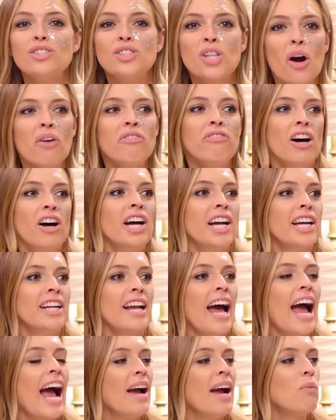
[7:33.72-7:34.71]
so fun.
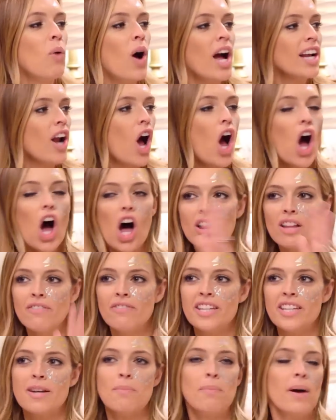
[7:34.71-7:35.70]
I want all of
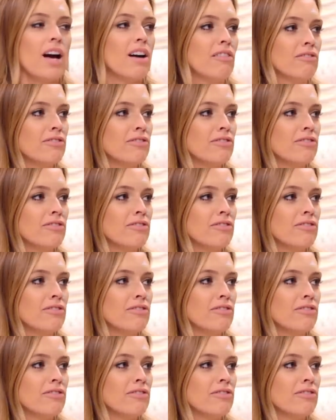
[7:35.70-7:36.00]
the above.